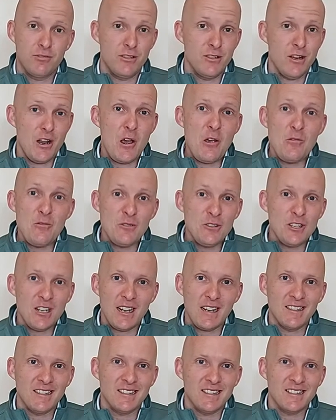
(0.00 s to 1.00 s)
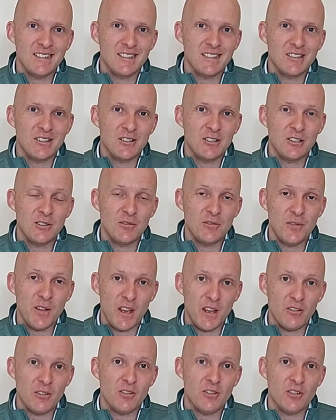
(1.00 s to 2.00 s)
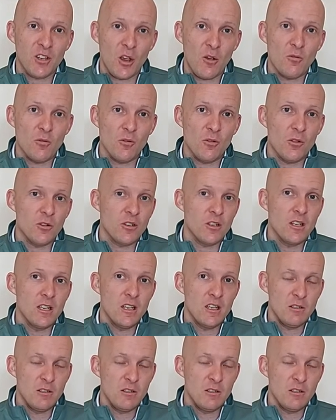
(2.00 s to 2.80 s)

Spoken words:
no chance, because it feels so good.